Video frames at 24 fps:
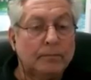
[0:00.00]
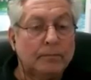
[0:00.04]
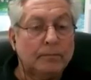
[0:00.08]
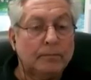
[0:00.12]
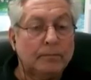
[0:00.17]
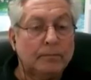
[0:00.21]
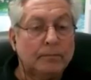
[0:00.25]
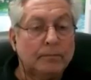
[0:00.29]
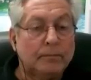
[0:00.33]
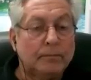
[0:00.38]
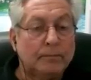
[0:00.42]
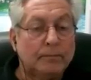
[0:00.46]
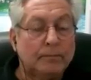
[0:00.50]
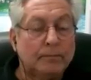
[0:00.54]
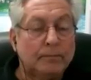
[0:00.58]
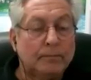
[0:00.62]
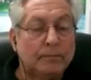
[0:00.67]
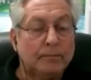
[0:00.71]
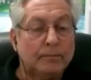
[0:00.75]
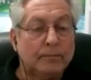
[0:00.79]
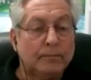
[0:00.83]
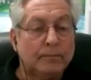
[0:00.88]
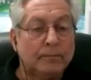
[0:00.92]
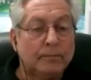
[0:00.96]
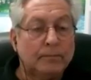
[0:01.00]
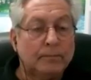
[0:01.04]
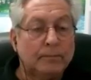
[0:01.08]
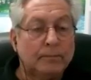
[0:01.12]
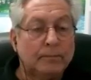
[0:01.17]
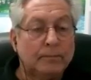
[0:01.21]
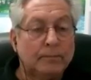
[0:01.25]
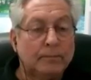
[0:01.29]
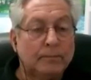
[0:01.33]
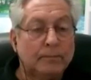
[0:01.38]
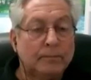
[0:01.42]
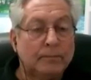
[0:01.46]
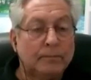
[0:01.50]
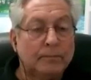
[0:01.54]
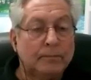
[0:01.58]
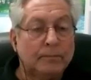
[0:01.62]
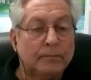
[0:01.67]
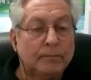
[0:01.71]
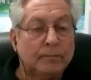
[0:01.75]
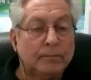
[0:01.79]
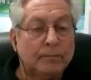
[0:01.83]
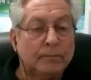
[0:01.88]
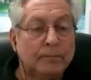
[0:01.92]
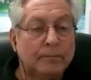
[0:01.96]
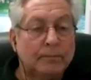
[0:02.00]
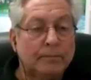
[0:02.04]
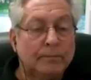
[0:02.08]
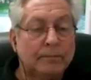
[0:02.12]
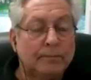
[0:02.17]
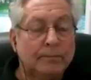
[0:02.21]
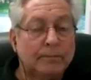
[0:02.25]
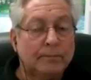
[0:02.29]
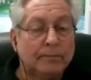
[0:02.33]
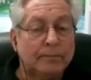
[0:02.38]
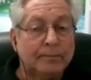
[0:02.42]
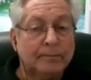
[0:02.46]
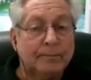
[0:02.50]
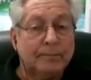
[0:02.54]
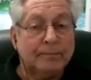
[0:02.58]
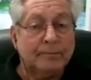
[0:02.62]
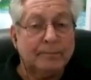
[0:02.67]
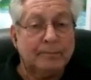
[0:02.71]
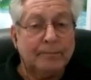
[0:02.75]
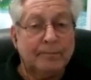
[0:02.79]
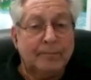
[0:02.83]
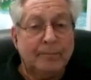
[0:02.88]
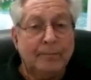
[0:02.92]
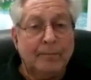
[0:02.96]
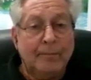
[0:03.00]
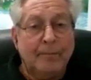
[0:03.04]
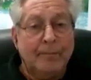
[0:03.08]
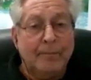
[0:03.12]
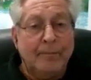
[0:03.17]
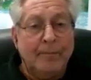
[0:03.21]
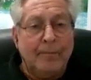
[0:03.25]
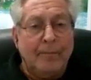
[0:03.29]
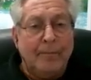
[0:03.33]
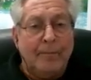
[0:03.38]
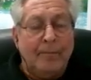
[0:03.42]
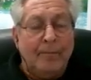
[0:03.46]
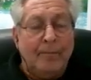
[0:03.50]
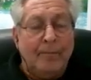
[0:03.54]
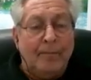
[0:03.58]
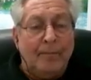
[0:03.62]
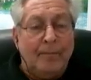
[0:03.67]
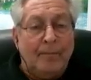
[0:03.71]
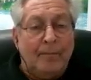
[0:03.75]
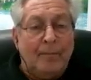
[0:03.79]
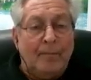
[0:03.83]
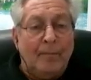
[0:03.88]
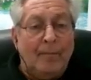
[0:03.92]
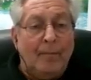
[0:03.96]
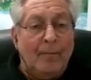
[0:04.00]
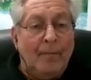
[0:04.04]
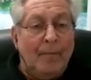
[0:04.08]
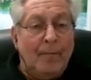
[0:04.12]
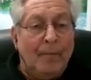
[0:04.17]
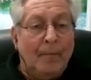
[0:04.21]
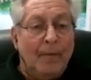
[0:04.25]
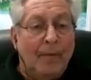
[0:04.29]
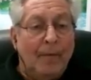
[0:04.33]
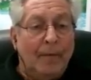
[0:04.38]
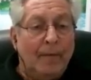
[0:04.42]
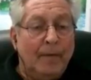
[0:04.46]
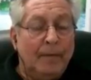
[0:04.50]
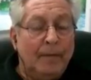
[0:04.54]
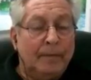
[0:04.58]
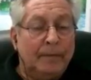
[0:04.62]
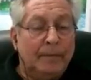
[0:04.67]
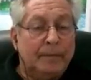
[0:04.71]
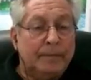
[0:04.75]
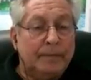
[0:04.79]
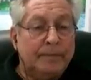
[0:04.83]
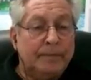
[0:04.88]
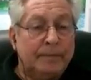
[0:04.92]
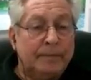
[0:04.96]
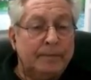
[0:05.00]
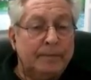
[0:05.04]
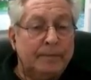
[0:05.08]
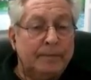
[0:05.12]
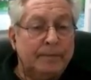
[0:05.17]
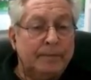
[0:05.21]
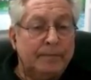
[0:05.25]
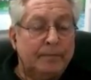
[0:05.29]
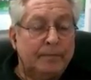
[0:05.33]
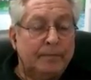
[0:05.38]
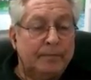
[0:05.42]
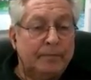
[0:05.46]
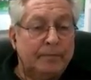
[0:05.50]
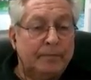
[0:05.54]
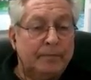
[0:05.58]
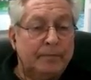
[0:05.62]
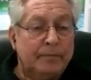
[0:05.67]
[no speech]